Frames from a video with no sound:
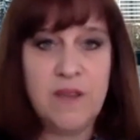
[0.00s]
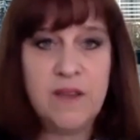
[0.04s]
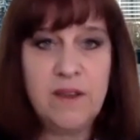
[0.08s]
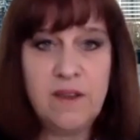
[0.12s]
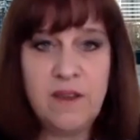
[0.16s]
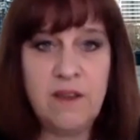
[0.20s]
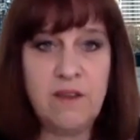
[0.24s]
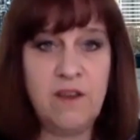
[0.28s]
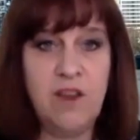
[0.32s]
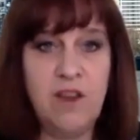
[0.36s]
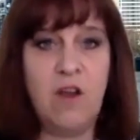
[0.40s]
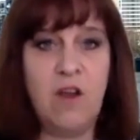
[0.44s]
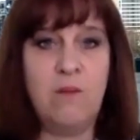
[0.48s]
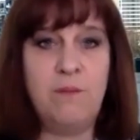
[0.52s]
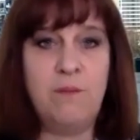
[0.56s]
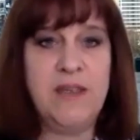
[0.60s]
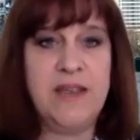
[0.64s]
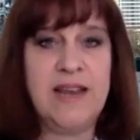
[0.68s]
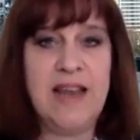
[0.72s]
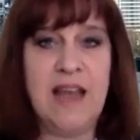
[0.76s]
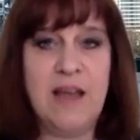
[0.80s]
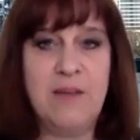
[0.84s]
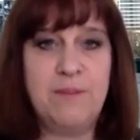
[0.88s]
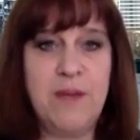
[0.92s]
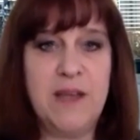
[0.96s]
You can't be a
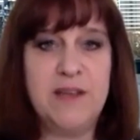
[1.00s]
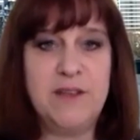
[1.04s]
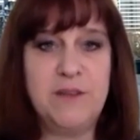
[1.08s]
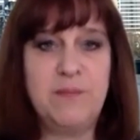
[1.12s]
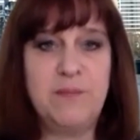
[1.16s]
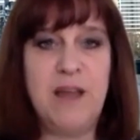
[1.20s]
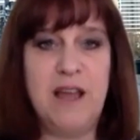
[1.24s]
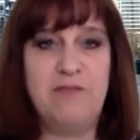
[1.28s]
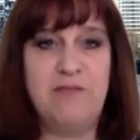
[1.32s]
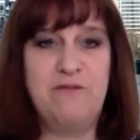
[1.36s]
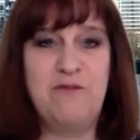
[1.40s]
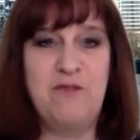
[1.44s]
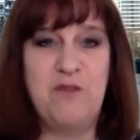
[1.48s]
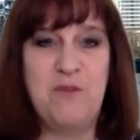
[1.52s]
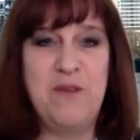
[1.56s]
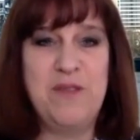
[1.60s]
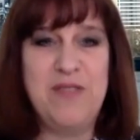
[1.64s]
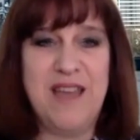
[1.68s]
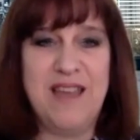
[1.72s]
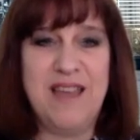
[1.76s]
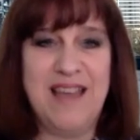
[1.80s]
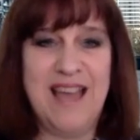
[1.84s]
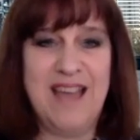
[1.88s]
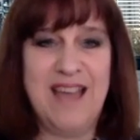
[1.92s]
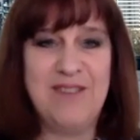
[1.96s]
cloud-based platform
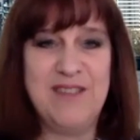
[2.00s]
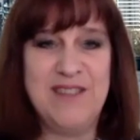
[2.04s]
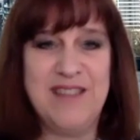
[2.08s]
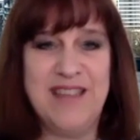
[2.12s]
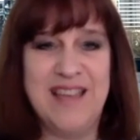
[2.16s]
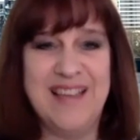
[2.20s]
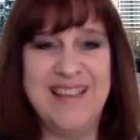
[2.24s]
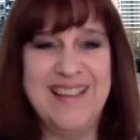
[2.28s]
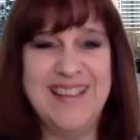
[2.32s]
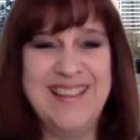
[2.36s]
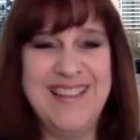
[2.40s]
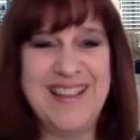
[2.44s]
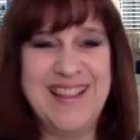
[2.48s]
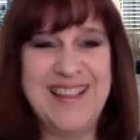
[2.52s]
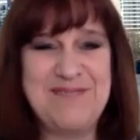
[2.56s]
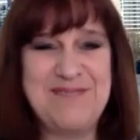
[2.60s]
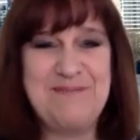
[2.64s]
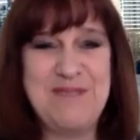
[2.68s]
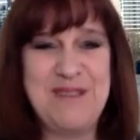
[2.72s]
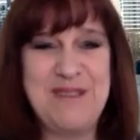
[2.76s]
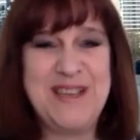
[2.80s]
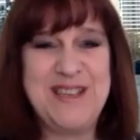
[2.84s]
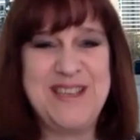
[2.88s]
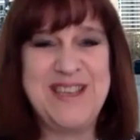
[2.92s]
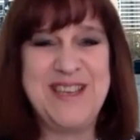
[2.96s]
without having that
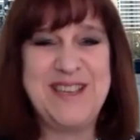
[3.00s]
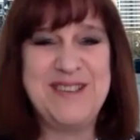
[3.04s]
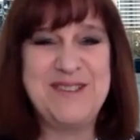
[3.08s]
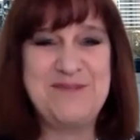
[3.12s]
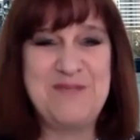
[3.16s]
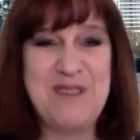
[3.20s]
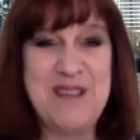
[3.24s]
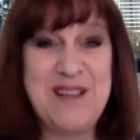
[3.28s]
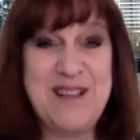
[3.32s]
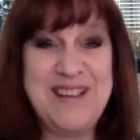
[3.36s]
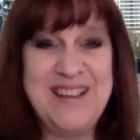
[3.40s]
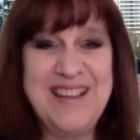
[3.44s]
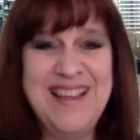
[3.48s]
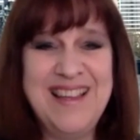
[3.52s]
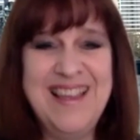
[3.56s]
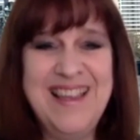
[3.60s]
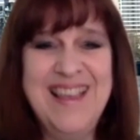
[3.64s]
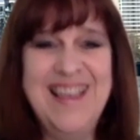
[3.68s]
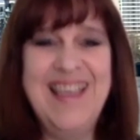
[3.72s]
ability as well.